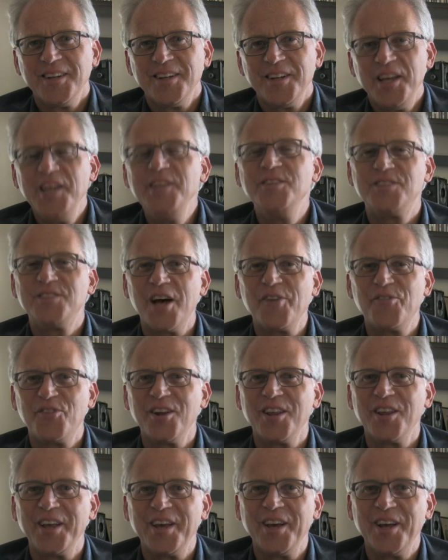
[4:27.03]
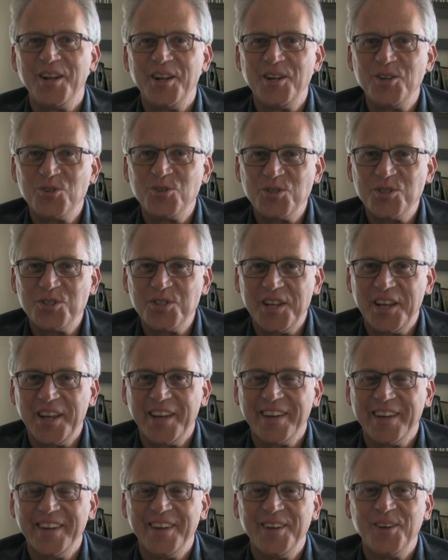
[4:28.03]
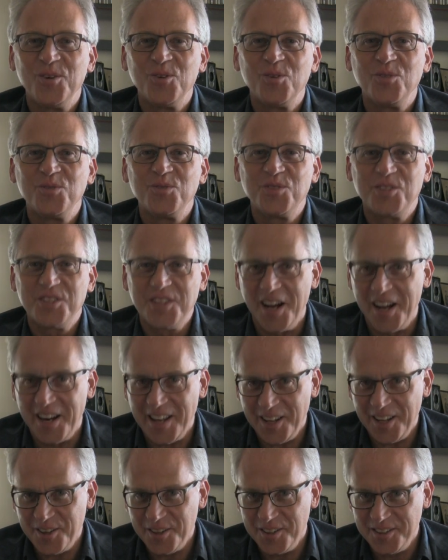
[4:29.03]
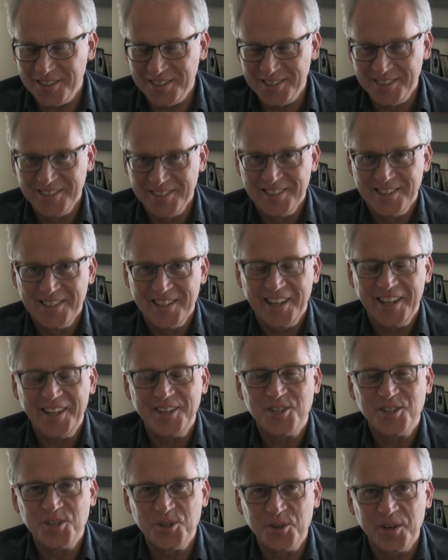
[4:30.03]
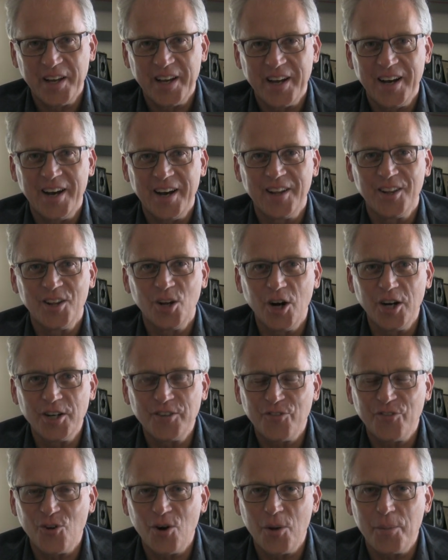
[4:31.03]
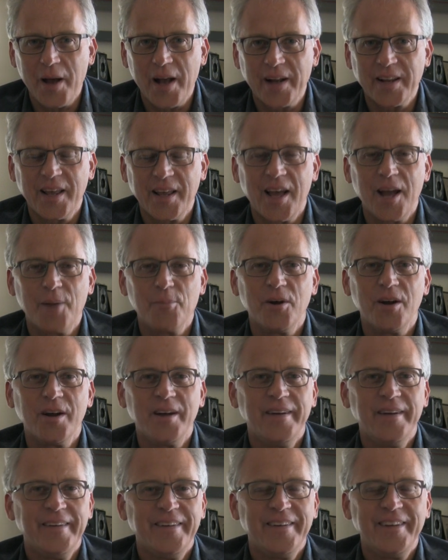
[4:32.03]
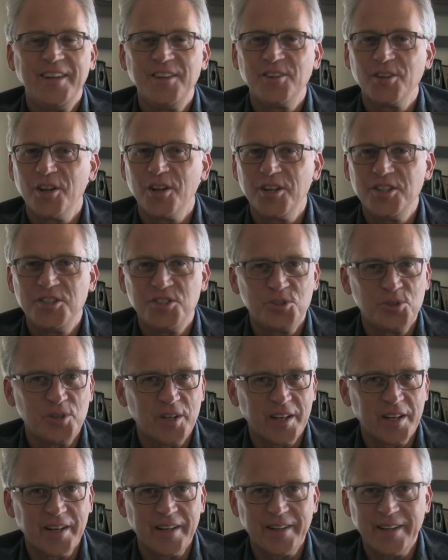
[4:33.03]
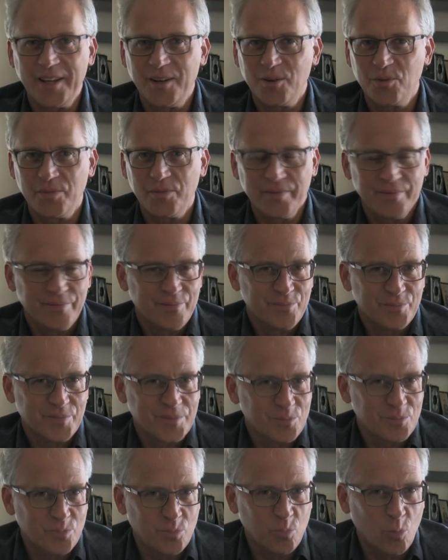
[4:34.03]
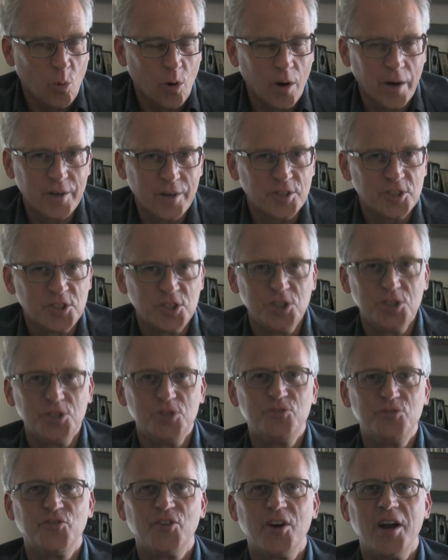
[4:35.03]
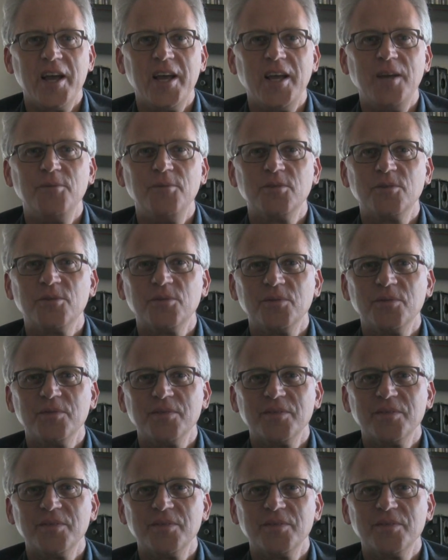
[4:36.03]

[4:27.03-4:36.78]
he's definitely an interesting study because he's shooting a large format camera. He's only shooting, I think, one or two frames.